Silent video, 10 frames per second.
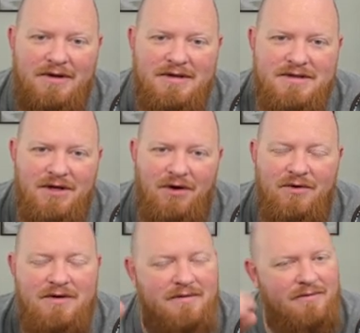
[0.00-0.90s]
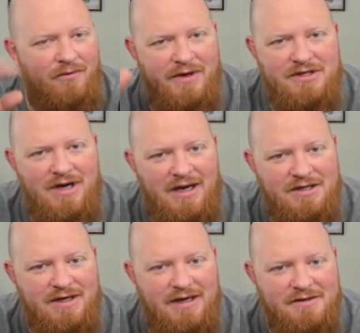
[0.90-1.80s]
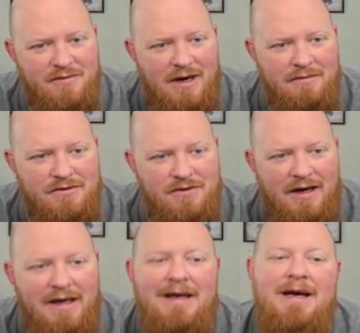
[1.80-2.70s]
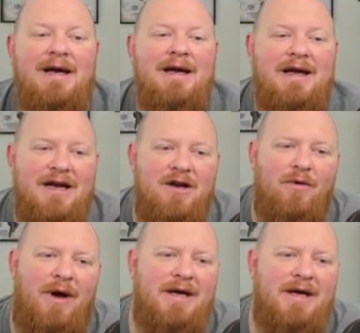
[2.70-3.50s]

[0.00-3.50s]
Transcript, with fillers: So region auction house problems, right? Anyway, I